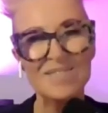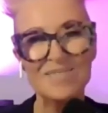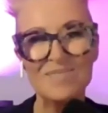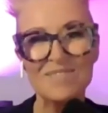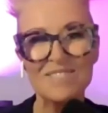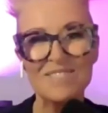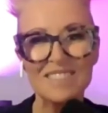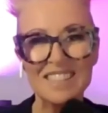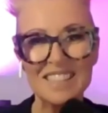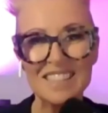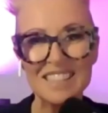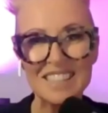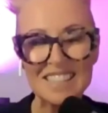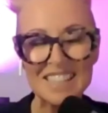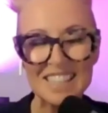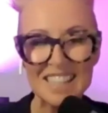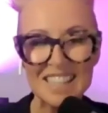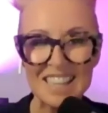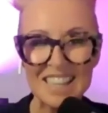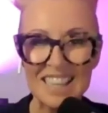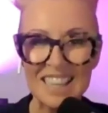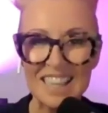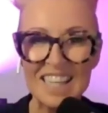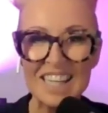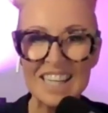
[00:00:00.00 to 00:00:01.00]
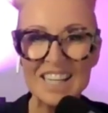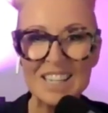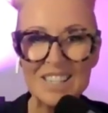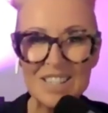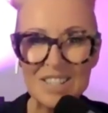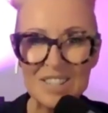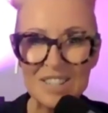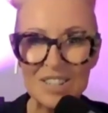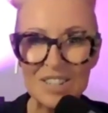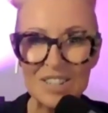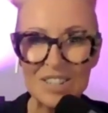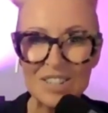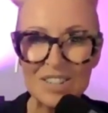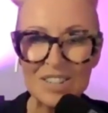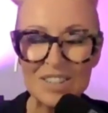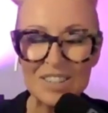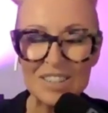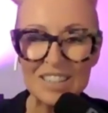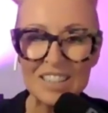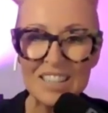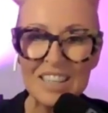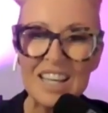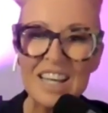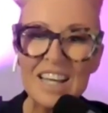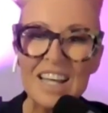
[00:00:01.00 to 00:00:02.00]
Brilliant. Thank you.
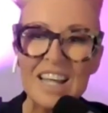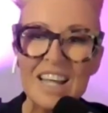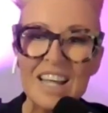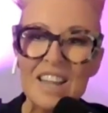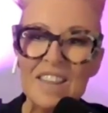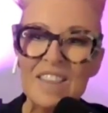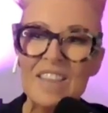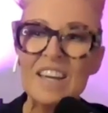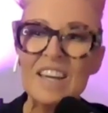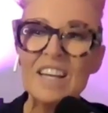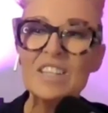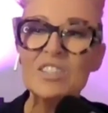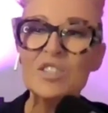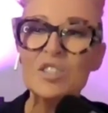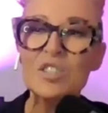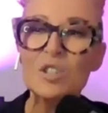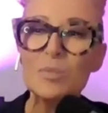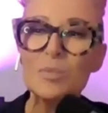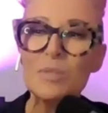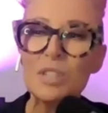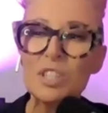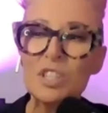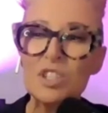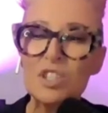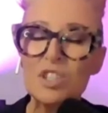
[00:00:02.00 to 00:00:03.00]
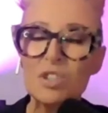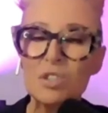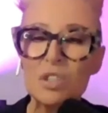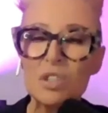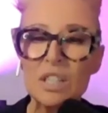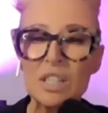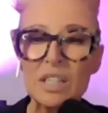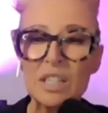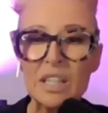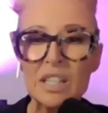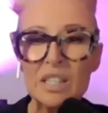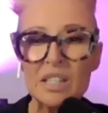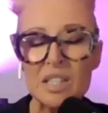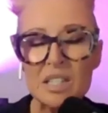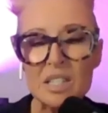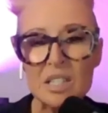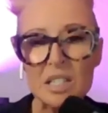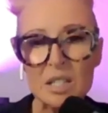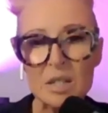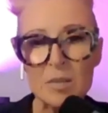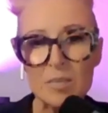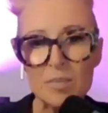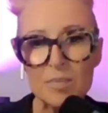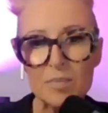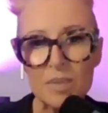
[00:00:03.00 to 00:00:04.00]
Thanks so much, Julie. That's
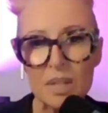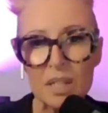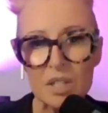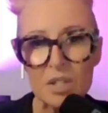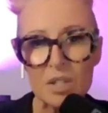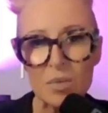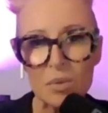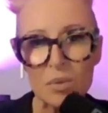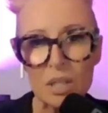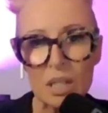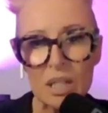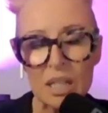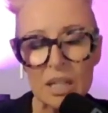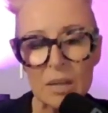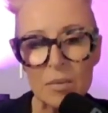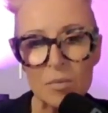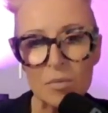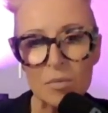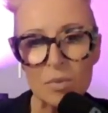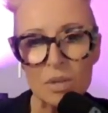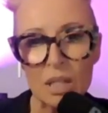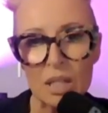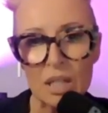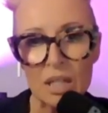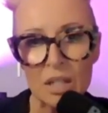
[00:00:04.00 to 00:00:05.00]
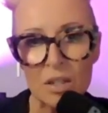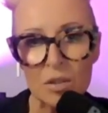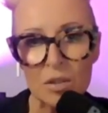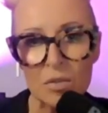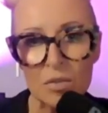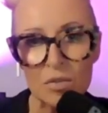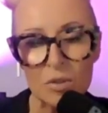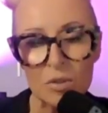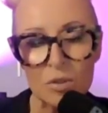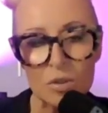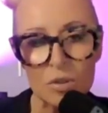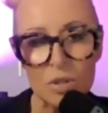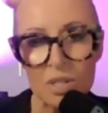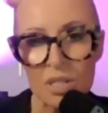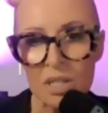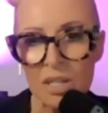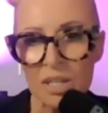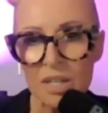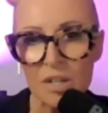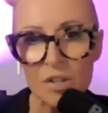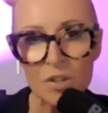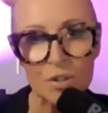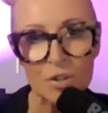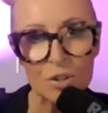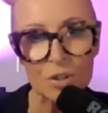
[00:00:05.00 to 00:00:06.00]
really, really helpful because I
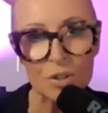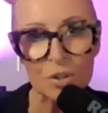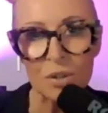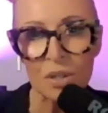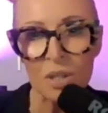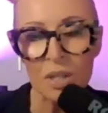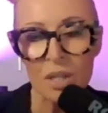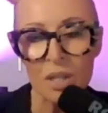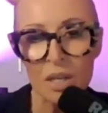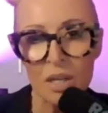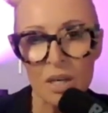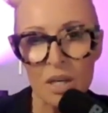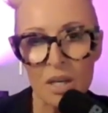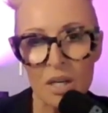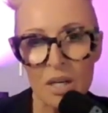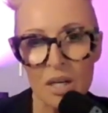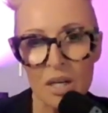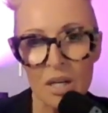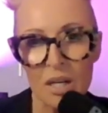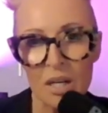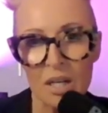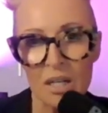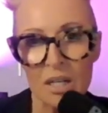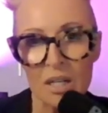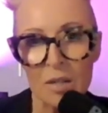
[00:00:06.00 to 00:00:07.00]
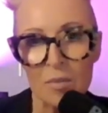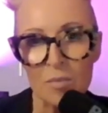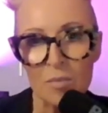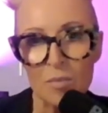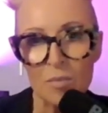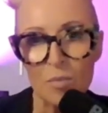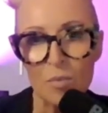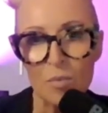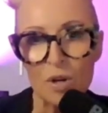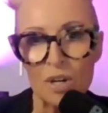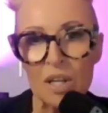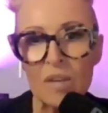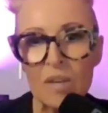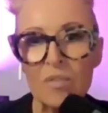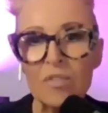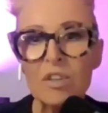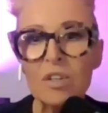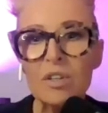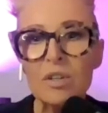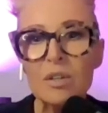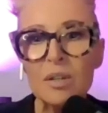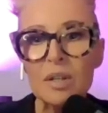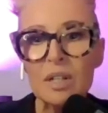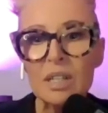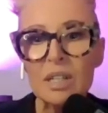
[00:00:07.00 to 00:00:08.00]
know
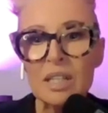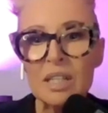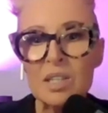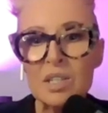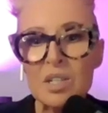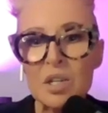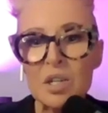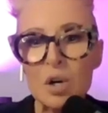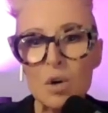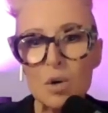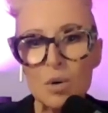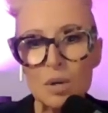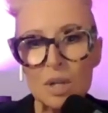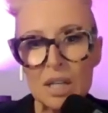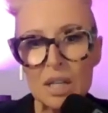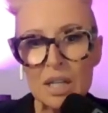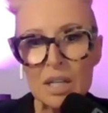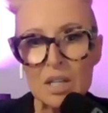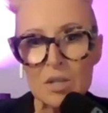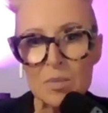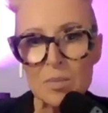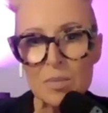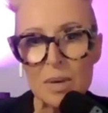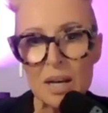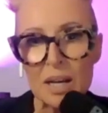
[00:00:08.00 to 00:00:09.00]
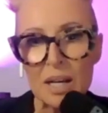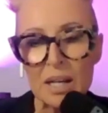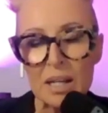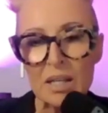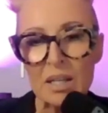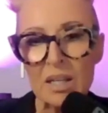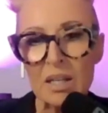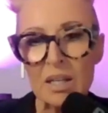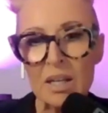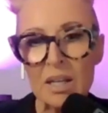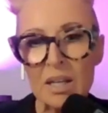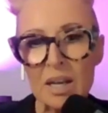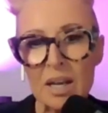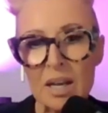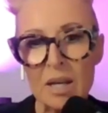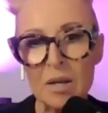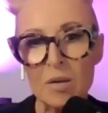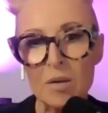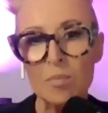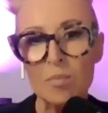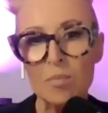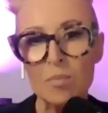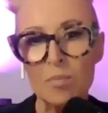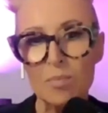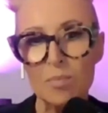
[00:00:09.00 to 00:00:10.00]
whatever is holding us back and
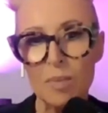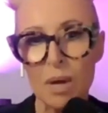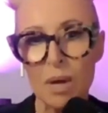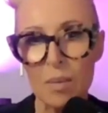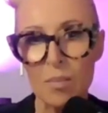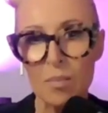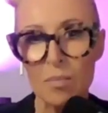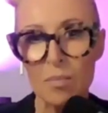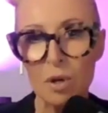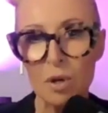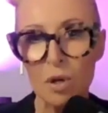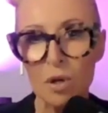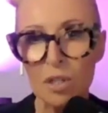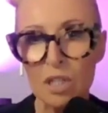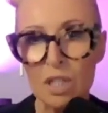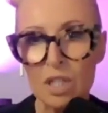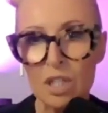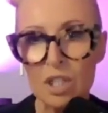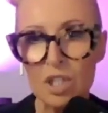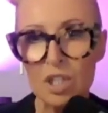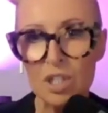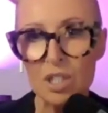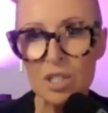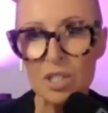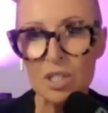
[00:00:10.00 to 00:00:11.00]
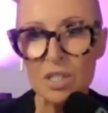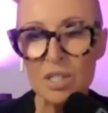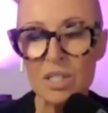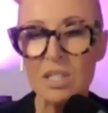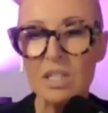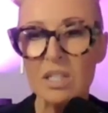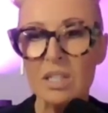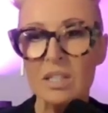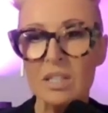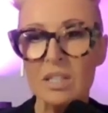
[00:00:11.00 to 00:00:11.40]
blockages,